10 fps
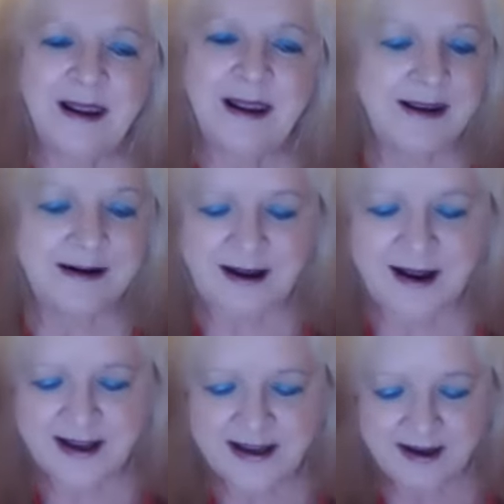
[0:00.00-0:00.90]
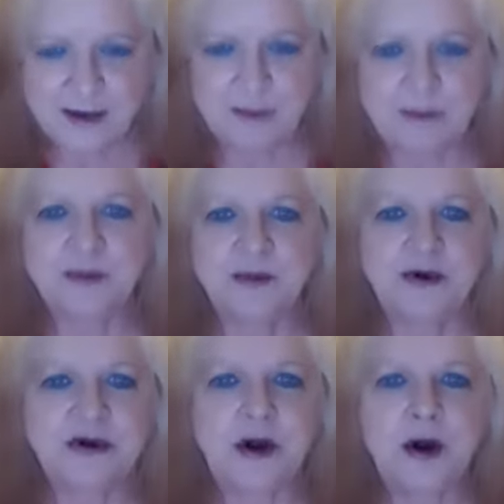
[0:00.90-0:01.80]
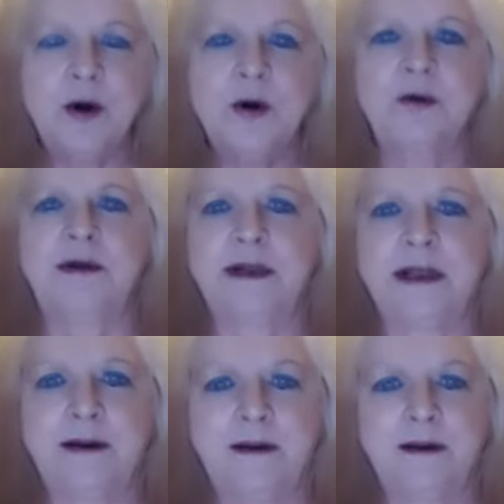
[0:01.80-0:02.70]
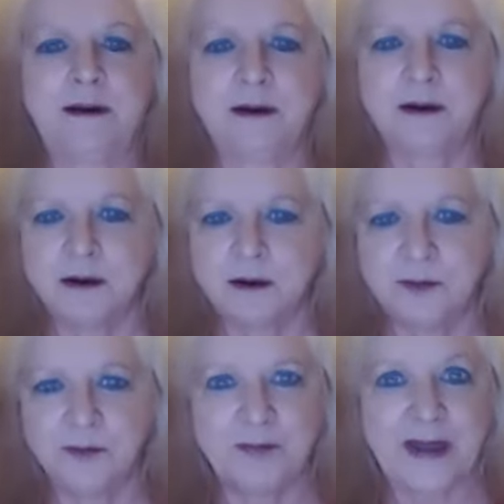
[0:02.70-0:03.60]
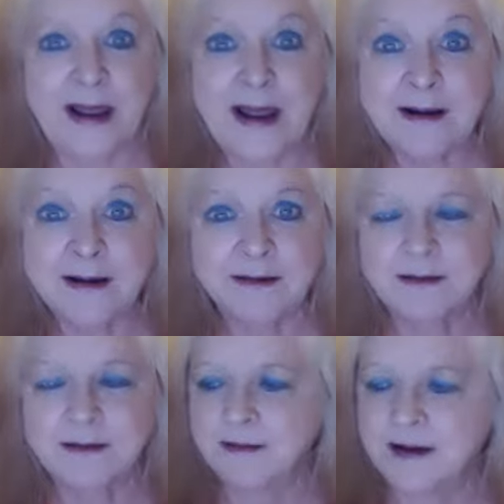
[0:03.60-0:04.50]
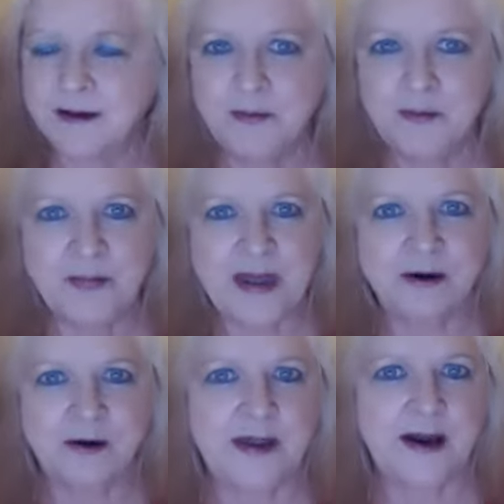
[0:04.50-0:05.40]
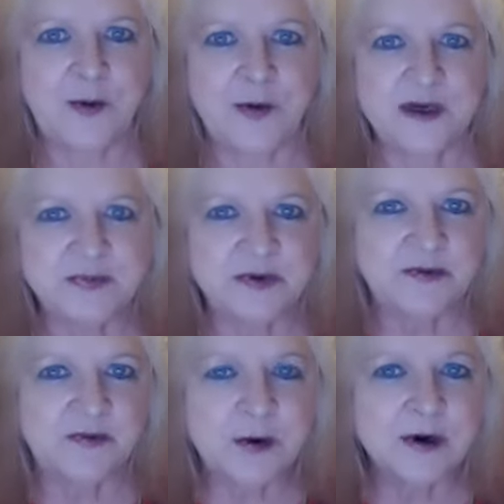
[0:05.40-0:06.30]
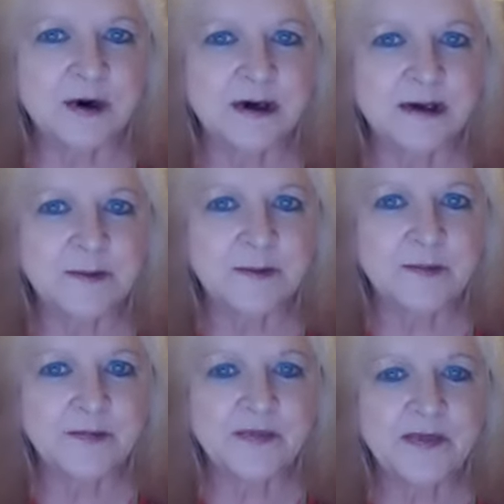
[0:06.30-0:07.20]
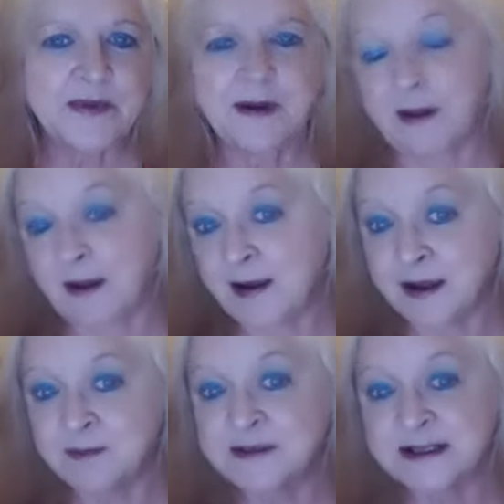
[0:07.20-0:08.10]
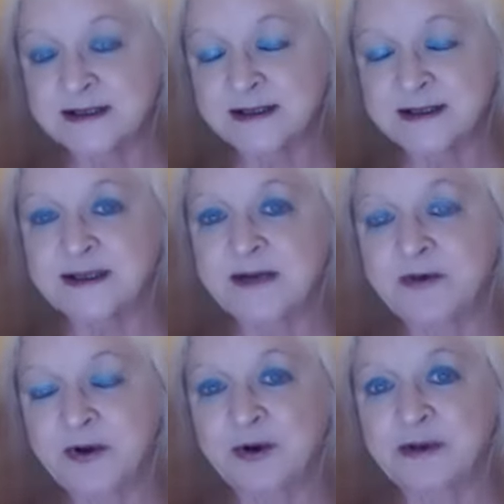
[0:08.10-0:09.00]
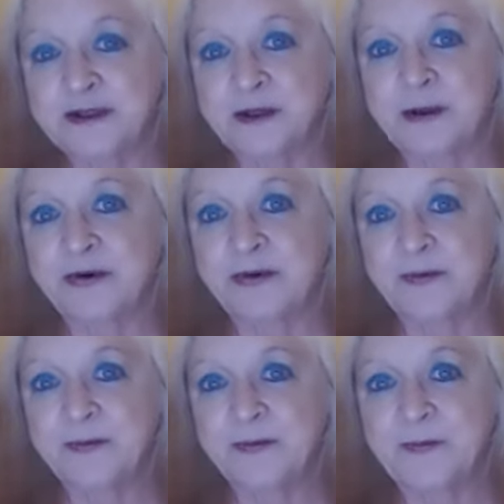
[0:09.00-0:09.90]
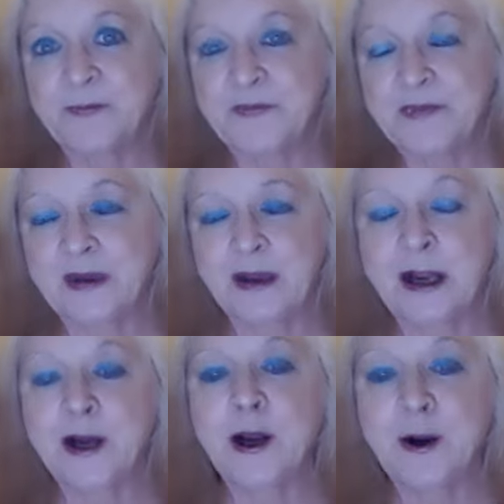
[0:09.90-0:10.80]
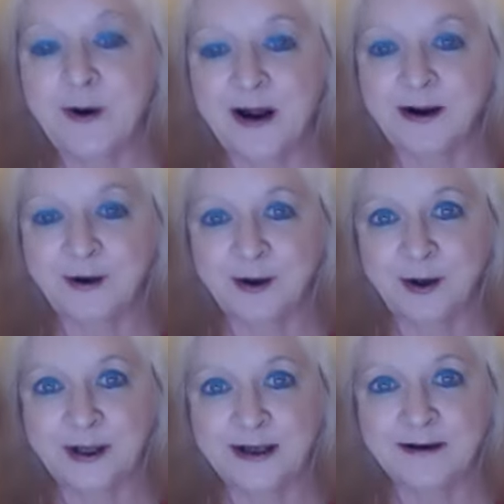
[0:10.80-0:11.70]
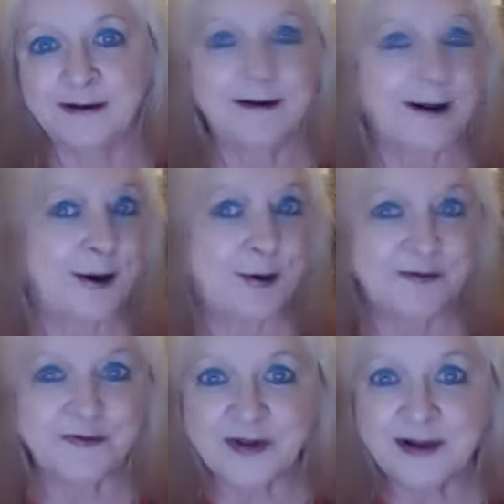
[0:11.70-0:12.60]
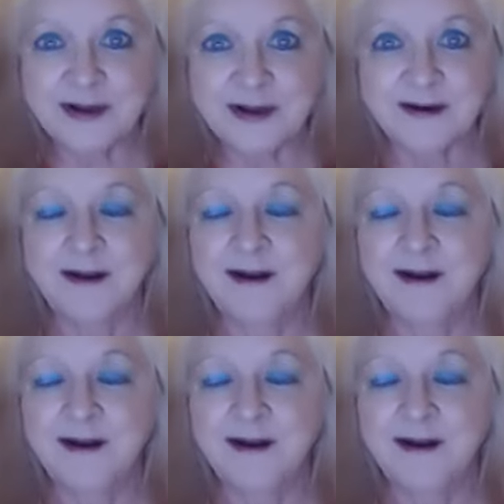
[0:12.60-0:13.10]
And I am totally back, better than I was before. I am 67 years old, and I know I don't look it. I don't feel it.